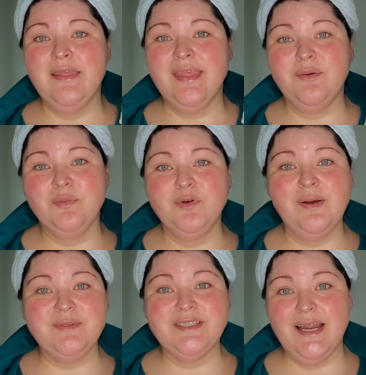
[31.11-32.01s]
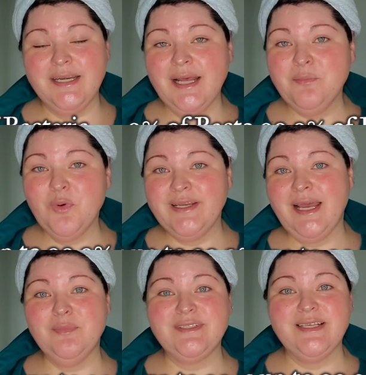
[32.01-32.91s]
They remove up to 99.9%
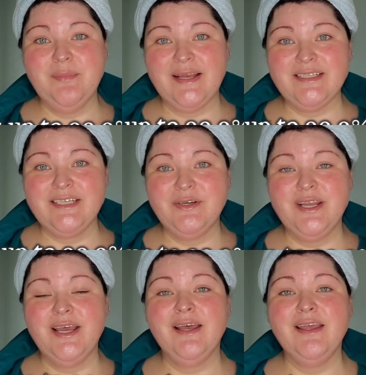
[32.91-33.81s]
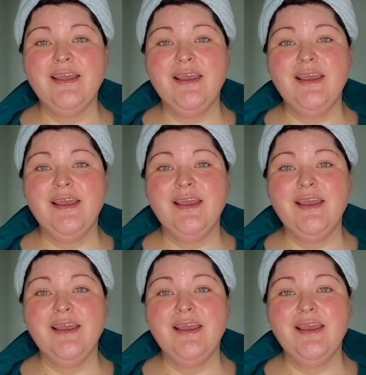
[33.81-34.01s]
.9 of bacteria